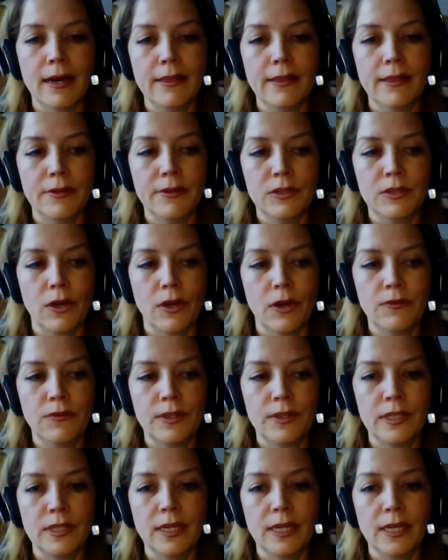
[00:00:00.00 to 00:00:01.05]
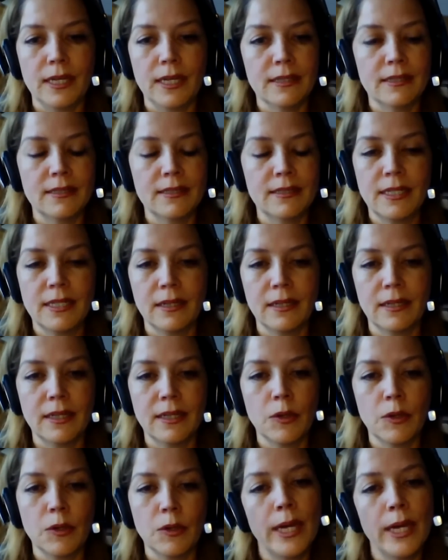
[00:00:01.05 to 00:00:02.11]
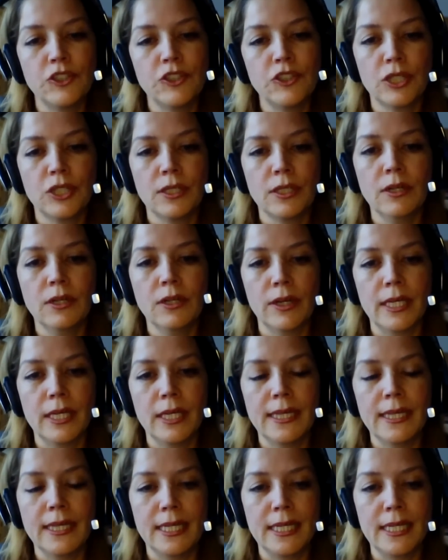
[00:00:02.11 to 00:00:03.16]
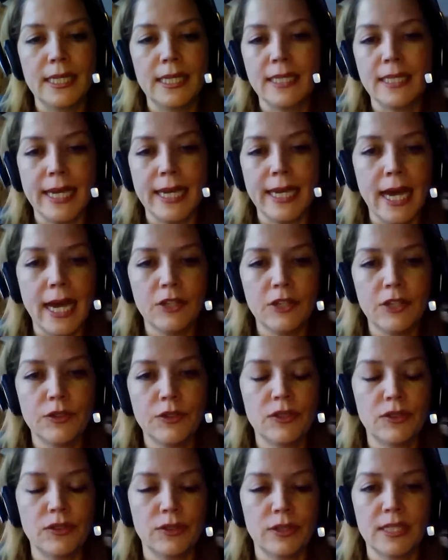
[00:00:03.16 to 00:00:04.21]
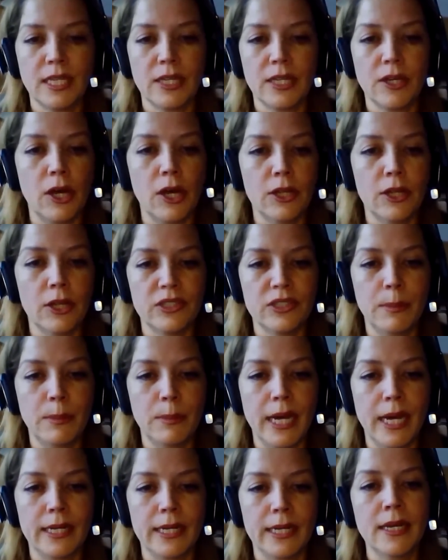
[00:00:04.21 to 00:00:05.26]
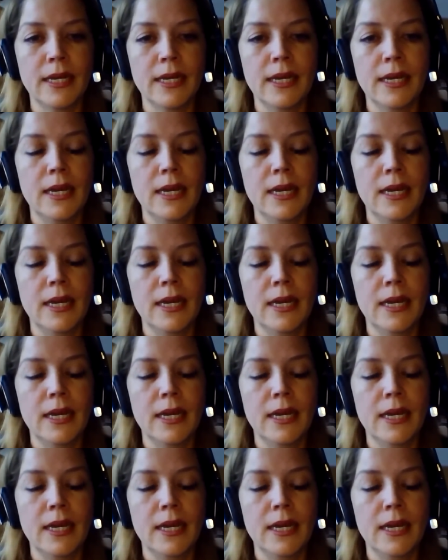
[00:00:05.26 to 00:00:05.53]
there is often still a question in the psychiatrist or the psychologist's mind,